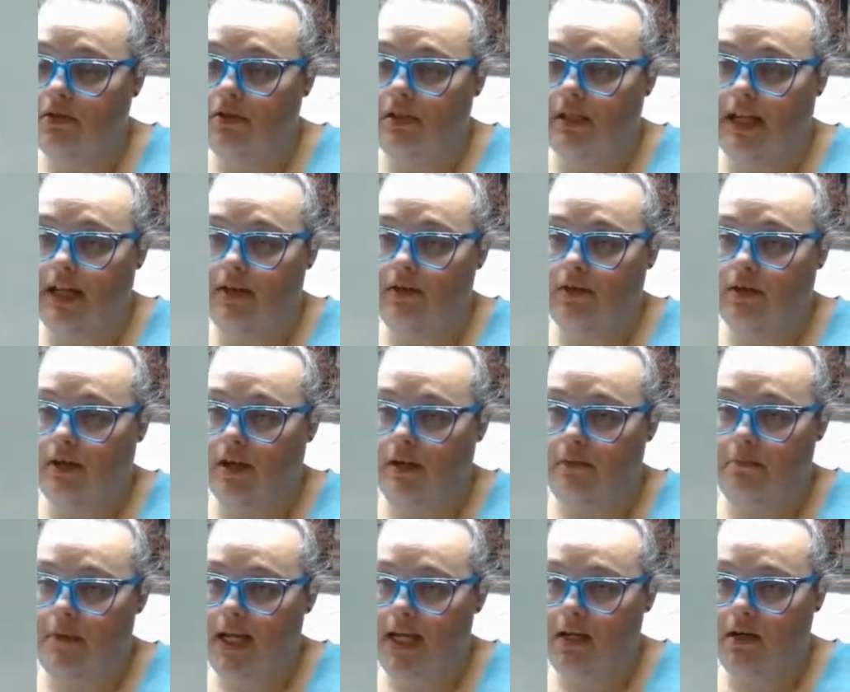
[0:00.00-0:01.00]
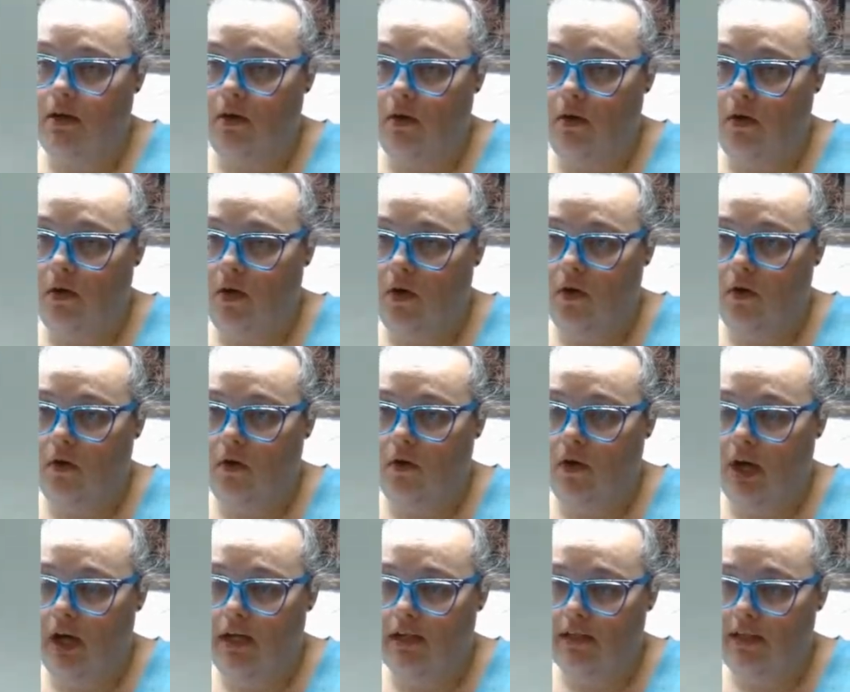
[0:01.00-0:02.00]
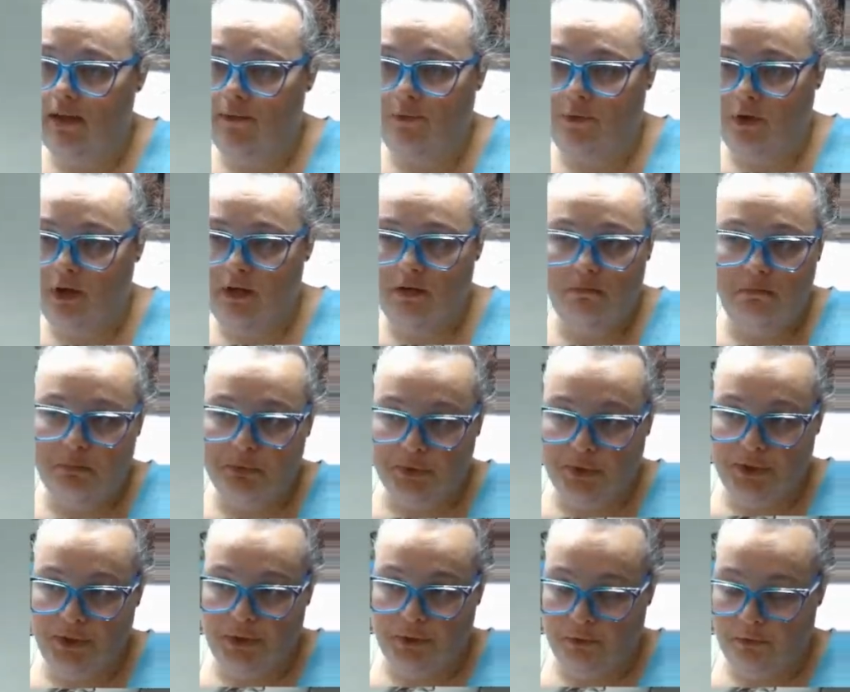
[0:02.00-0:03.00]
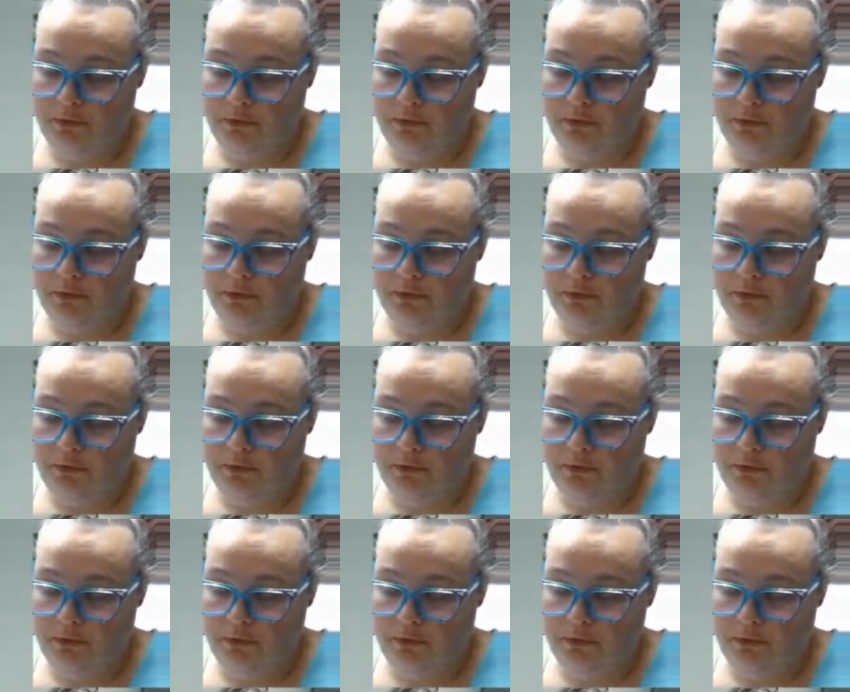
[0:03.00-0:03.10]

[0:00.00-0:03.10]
together and make a whole different blue.